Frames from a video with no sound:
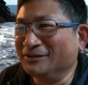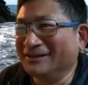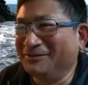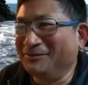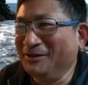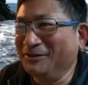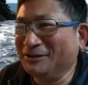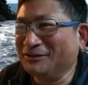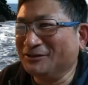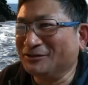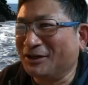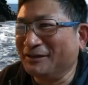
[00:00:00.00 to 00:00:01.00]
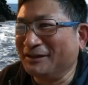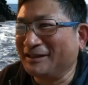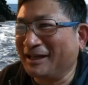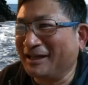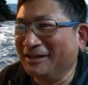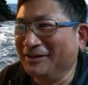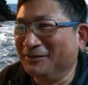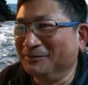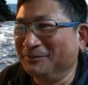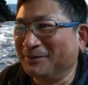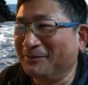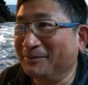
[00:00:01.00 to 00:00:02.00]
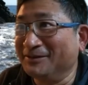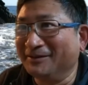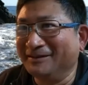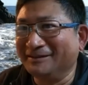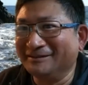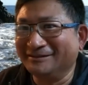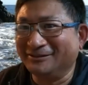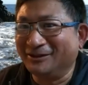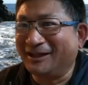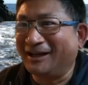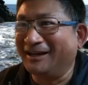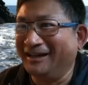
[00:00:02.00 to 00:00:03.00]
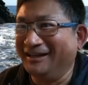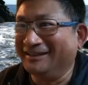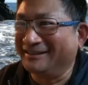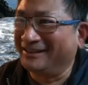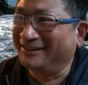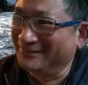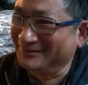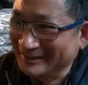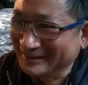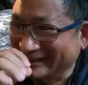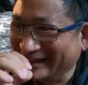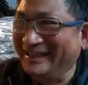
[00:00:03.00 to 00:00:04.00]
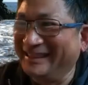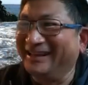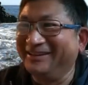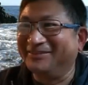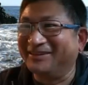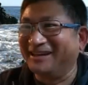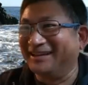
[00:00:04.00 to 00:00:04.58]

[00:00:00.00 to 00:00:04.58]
When you just solve the technical problems, this is so hard, I need to tell them. And then you forget the